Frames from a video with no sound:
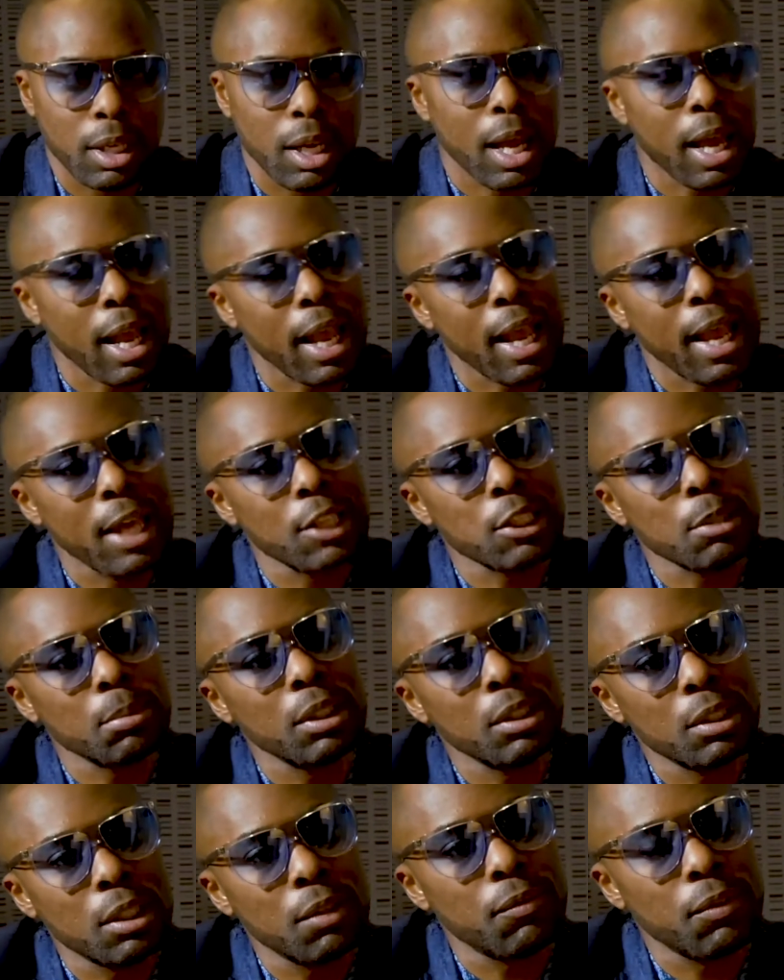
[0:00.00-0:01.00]
I had
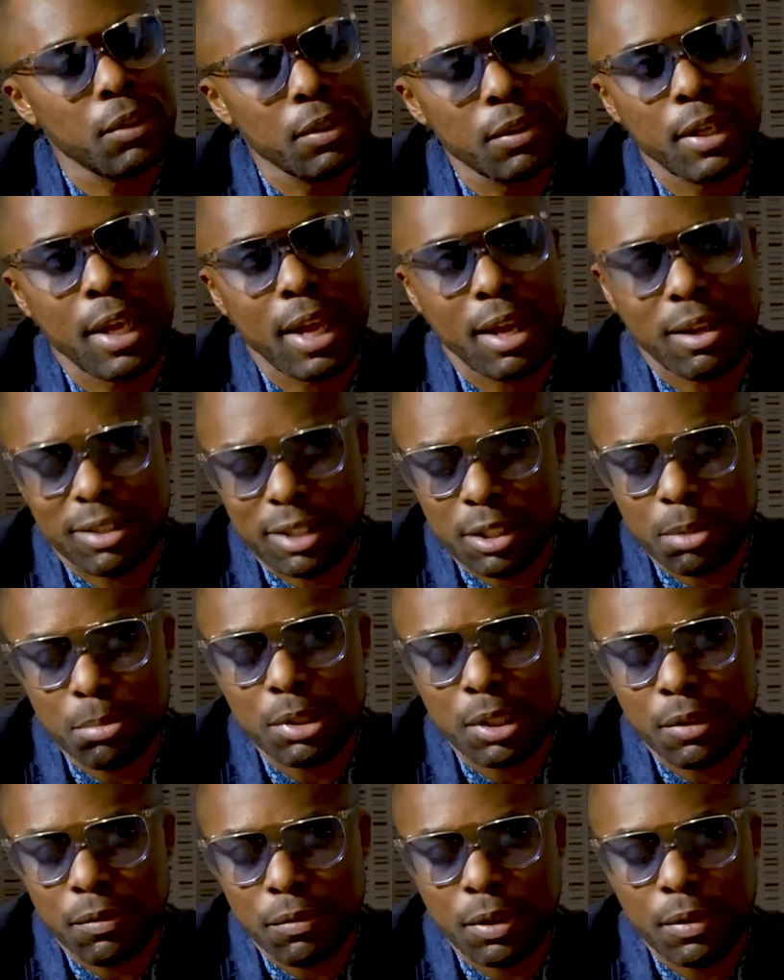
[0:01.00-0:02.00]
something different. Yeah, I had something
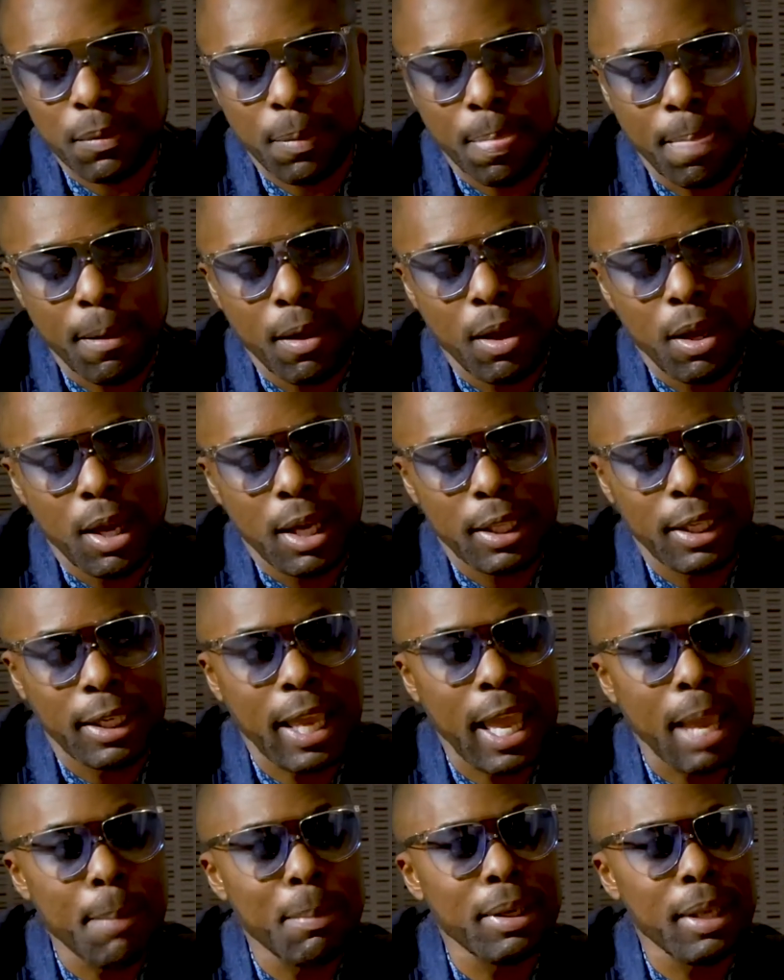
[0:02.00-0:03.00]
different. And then
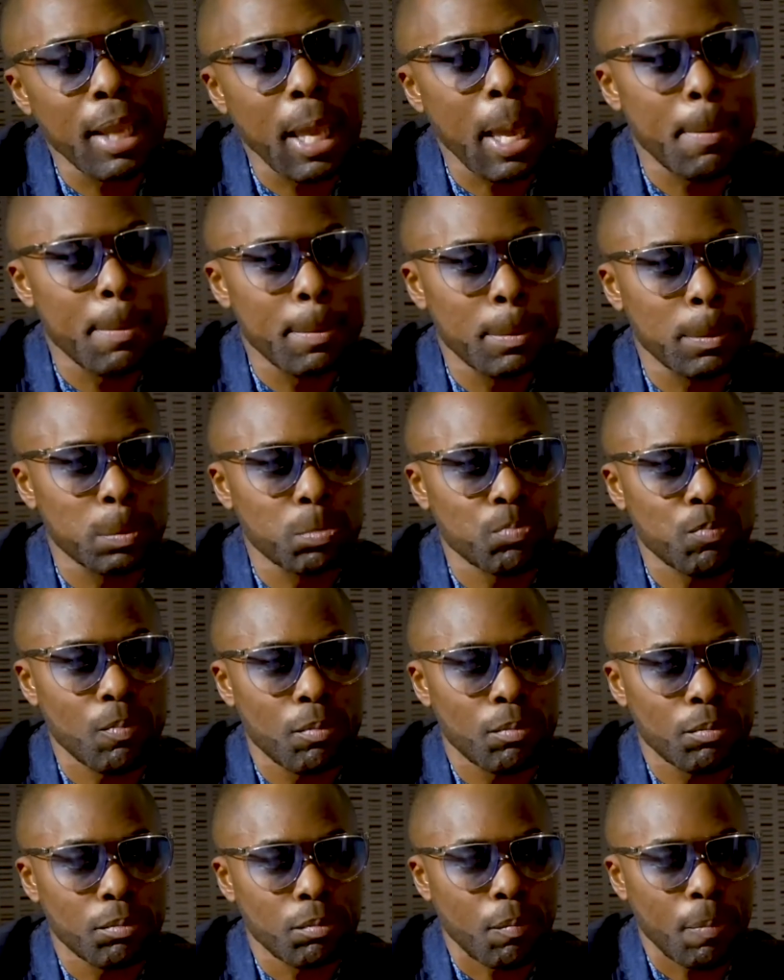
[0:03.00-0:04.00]
Eminem,
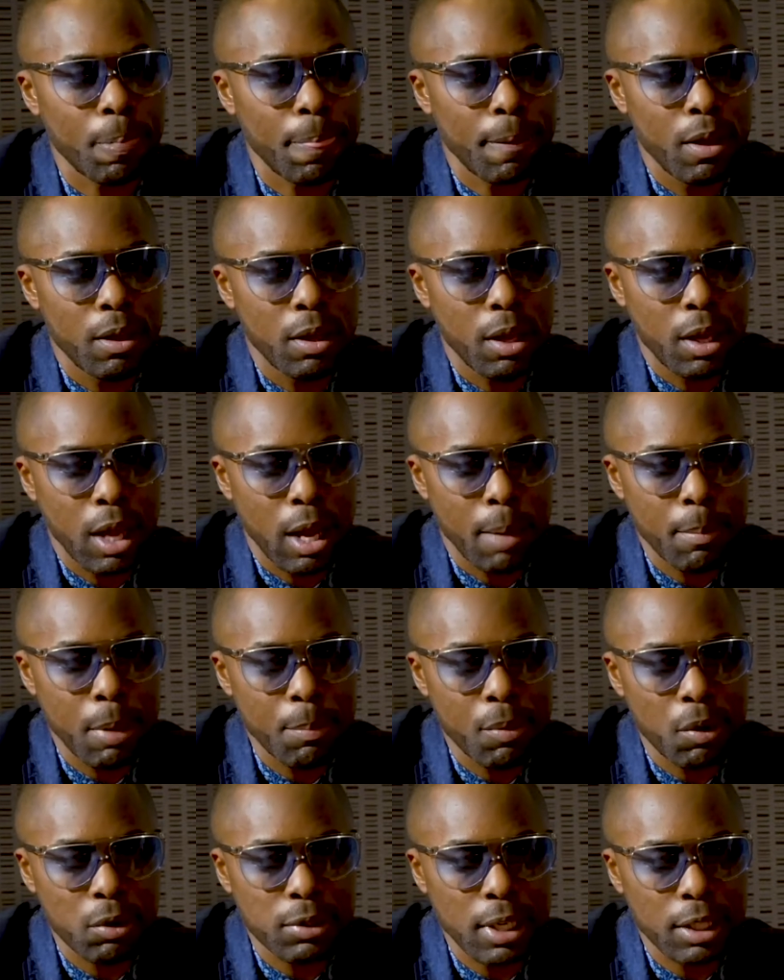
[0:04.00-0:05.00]
I
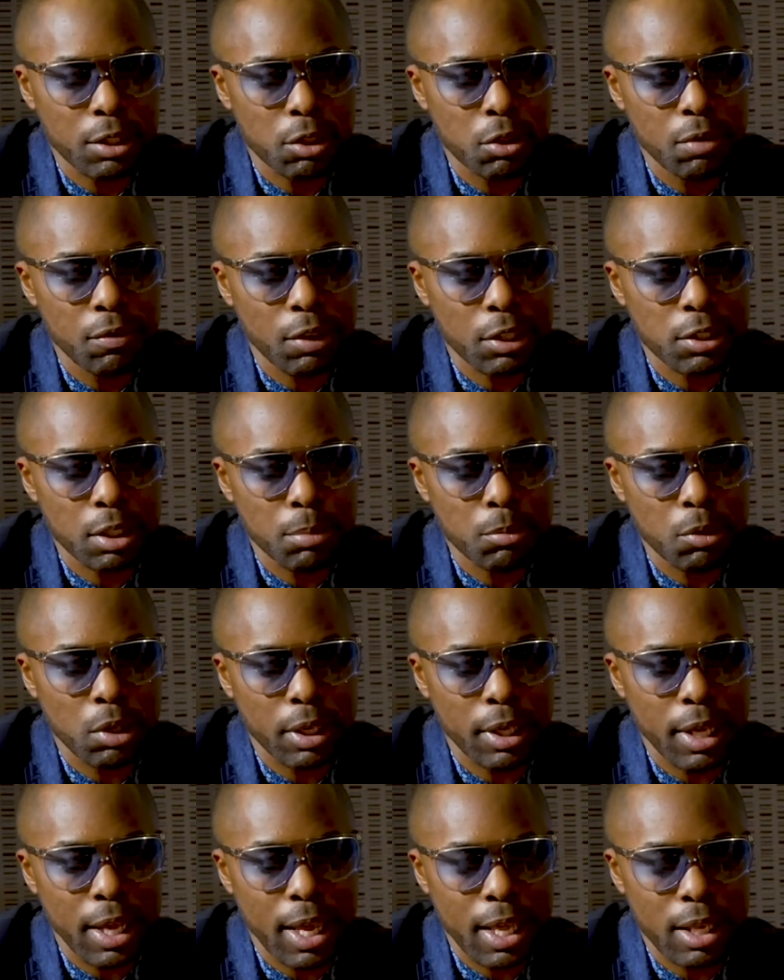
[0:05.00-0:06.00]
remember I was at the University of
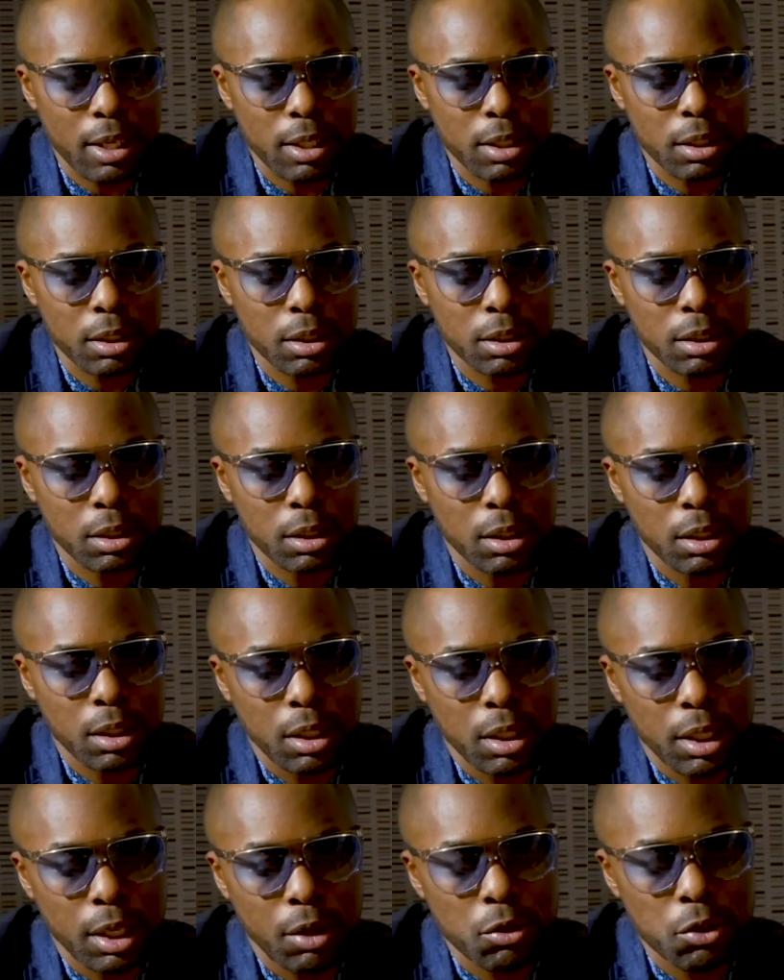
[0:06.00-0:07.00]
Montreal.
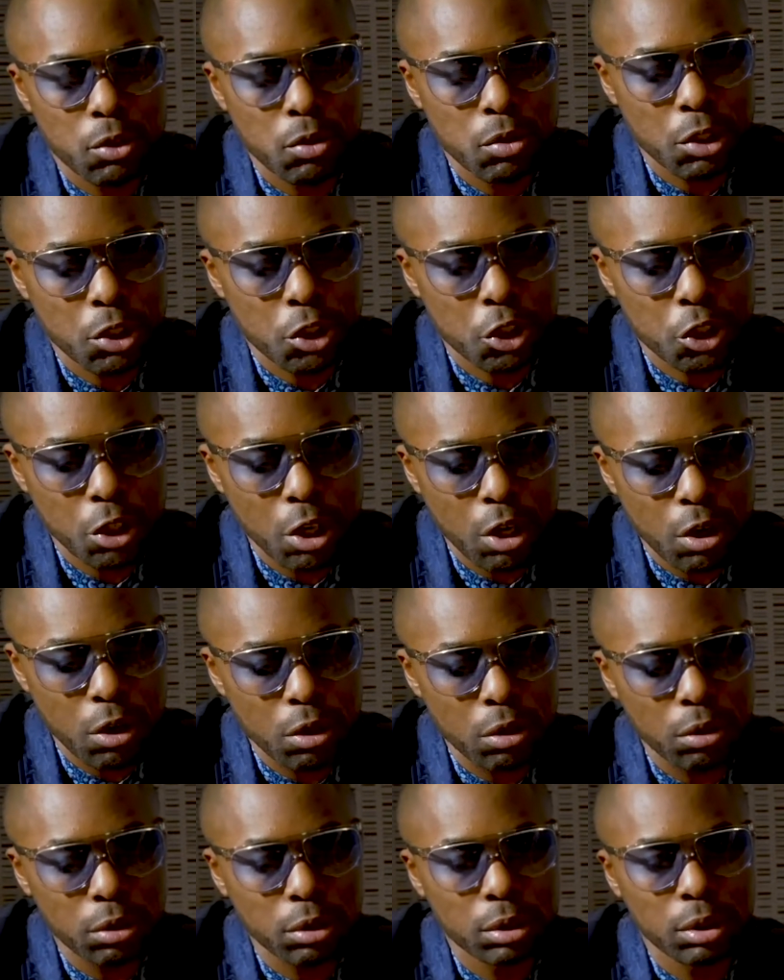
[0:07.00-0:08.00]
He was doing a
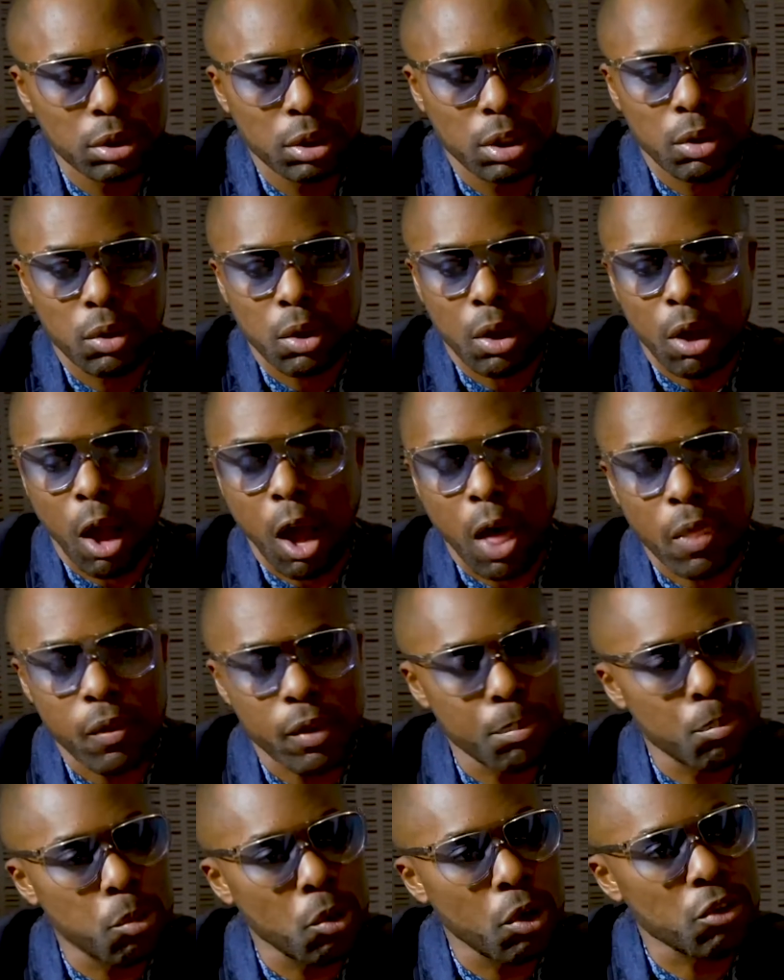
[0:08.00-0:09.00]
show. All the
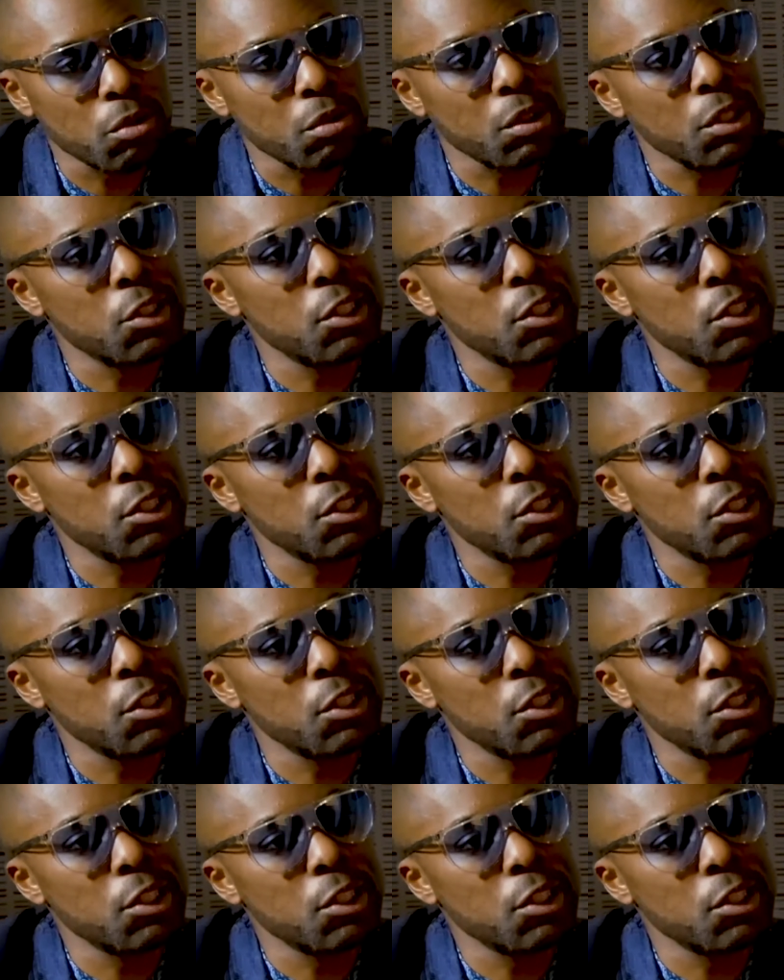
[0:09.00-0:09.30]
reporters from the